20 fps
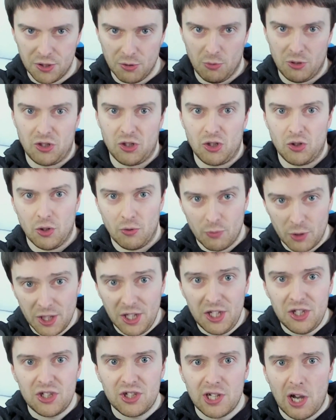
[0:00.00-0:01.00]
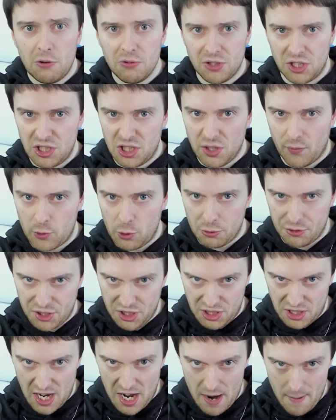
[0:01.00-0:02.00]
which is a really challenging difficulty
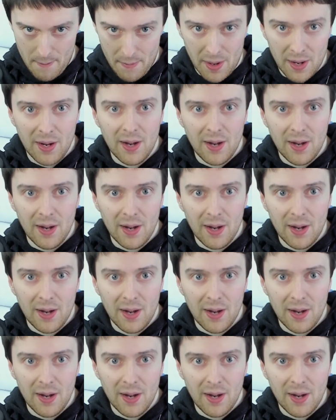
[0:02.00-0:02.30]
game.